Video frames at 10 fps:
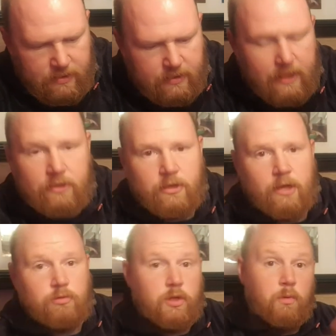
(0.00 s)
I don't know how
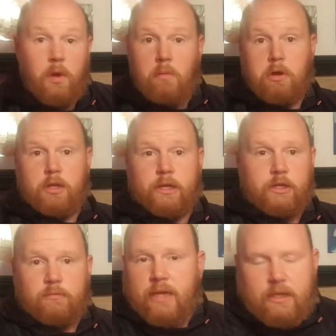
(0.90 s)
to put a link
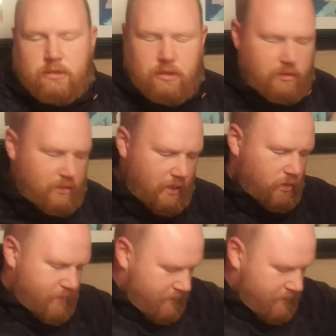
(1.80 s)
up there, so that won't be